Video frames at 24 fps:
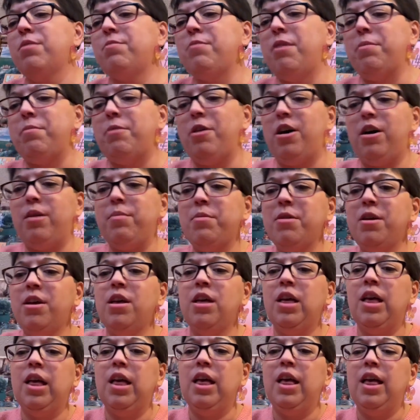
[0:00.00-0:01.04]
to my mom.
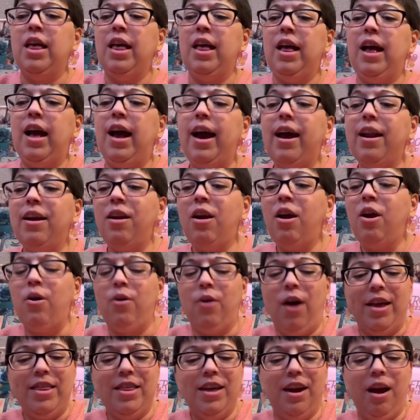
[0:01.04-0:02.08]
I don't
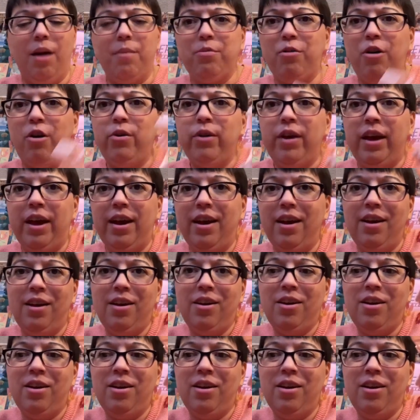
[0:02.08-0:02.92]
know. I think I broke it.